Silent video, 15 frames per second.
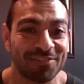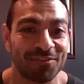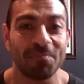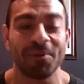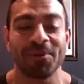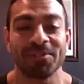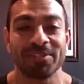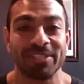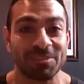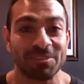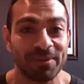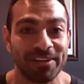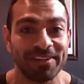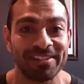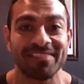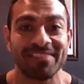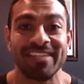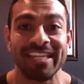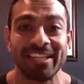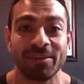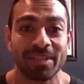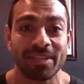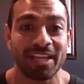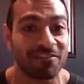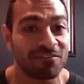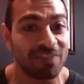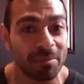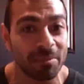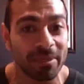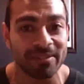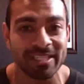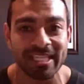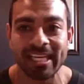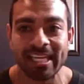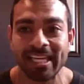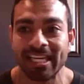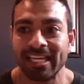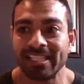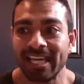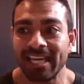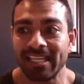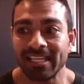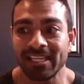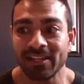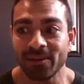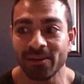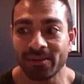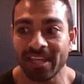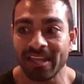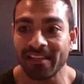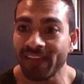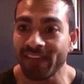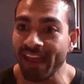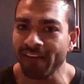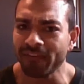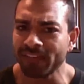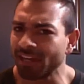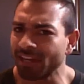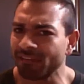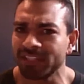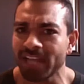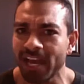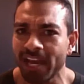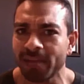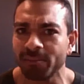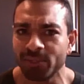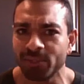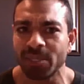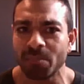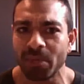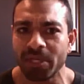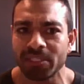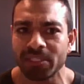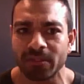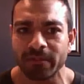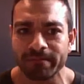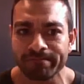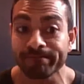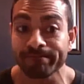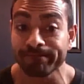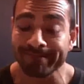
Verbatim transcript: just from personal experience of dealing with a lot of females is that, you know, they have a tough time losing muscle.